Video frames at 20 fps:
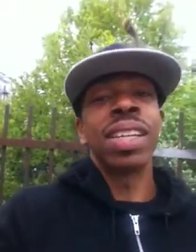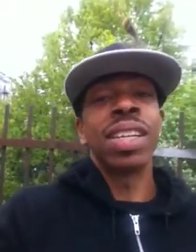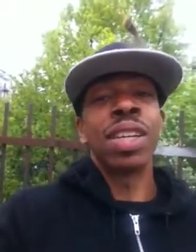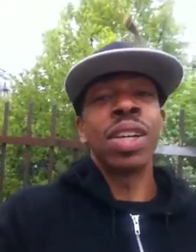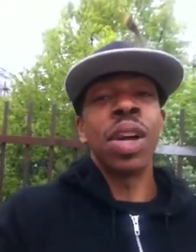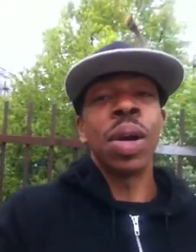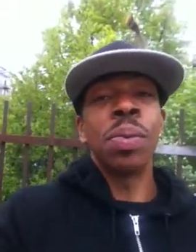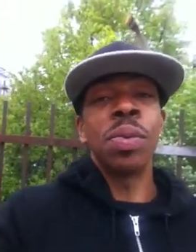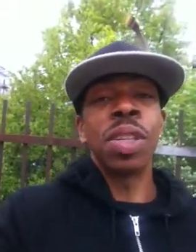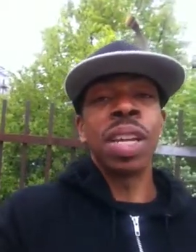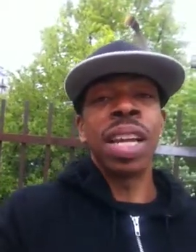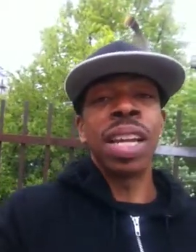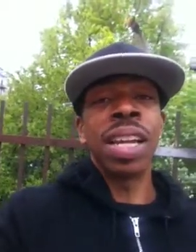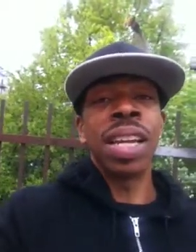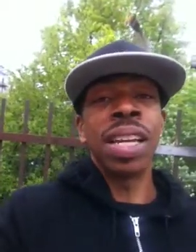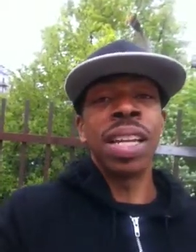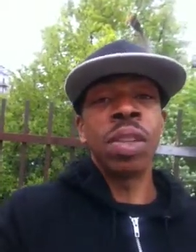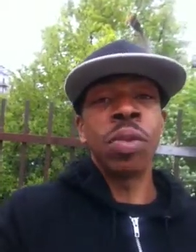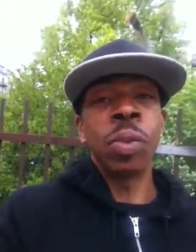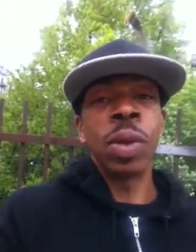You know what I'm
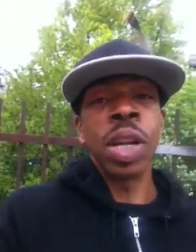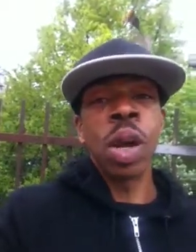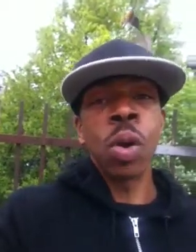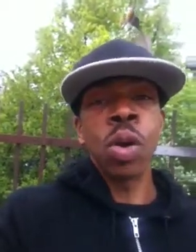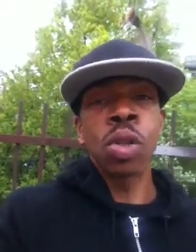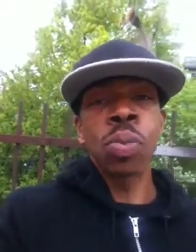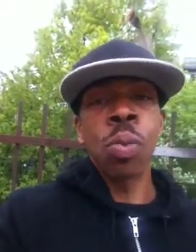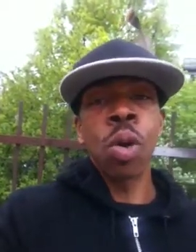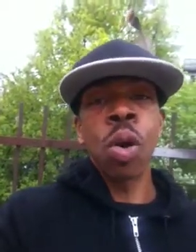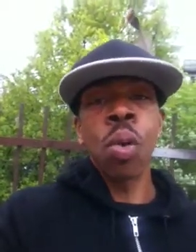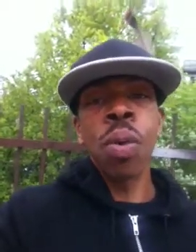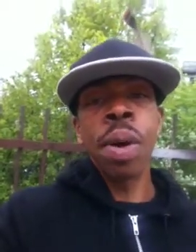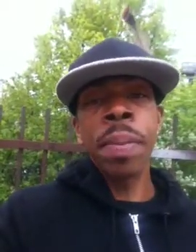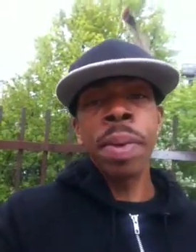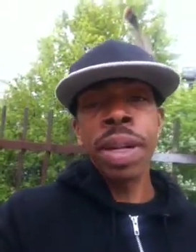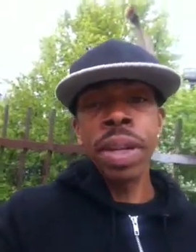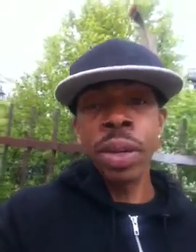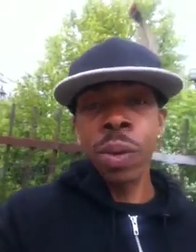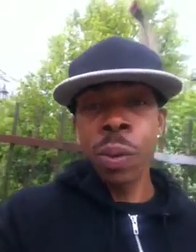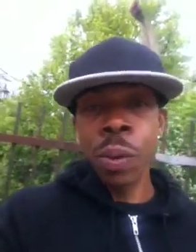saying? And we know it's more
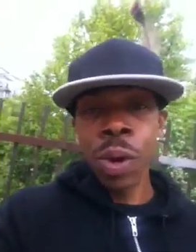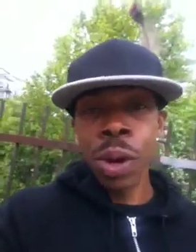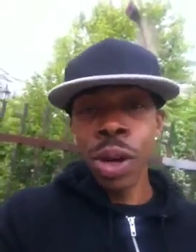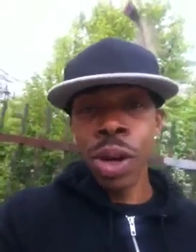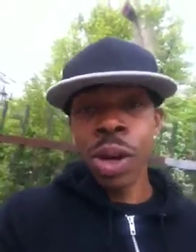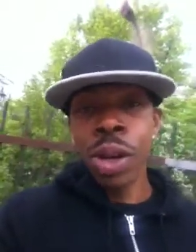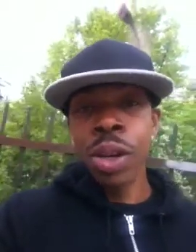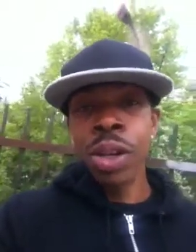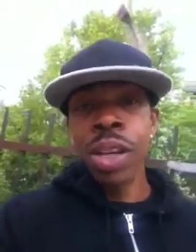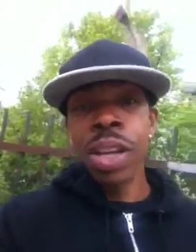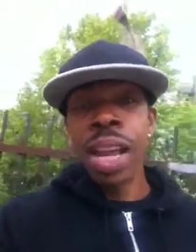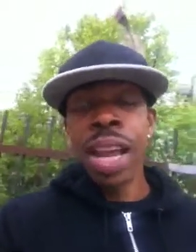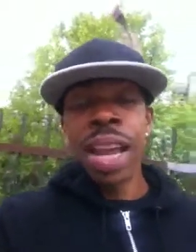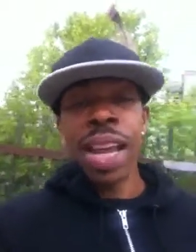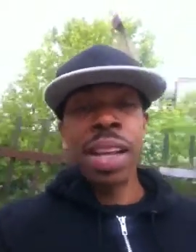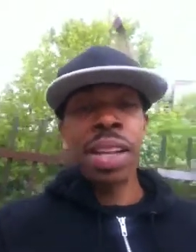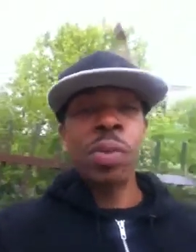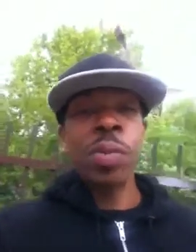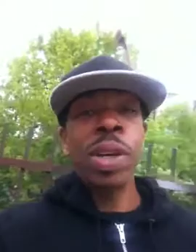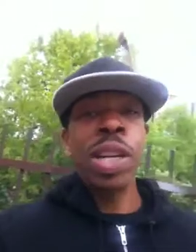women in the world,
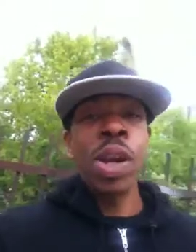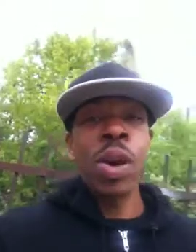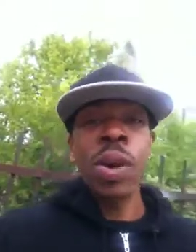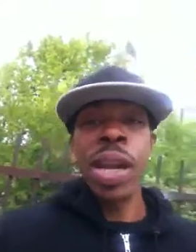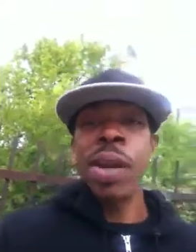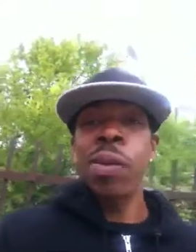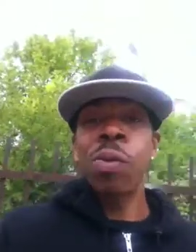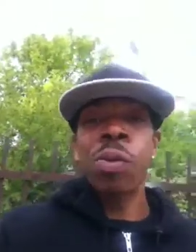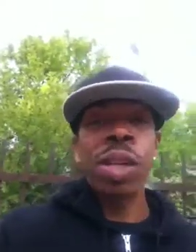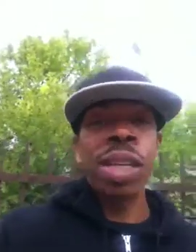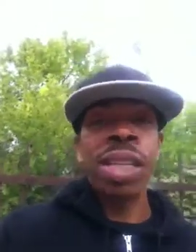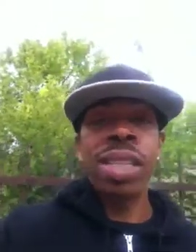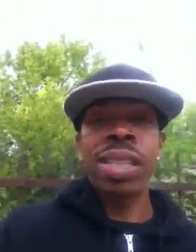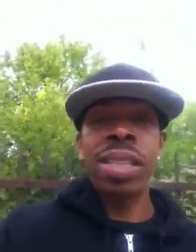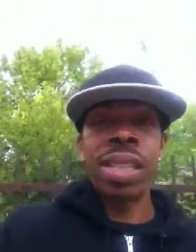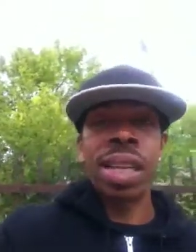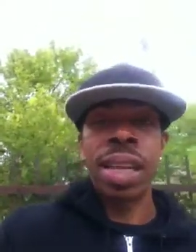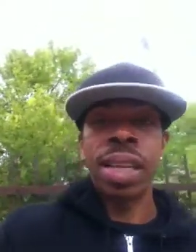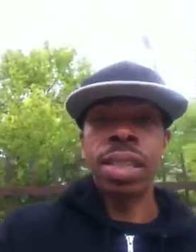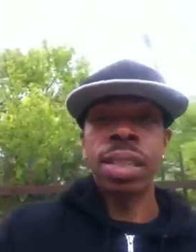and we know they run
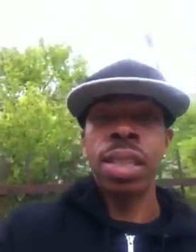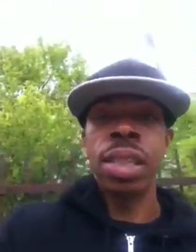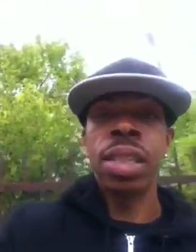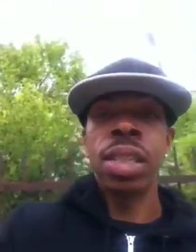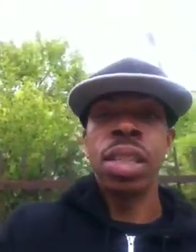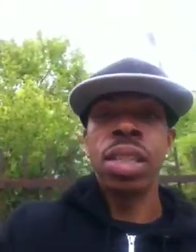sex.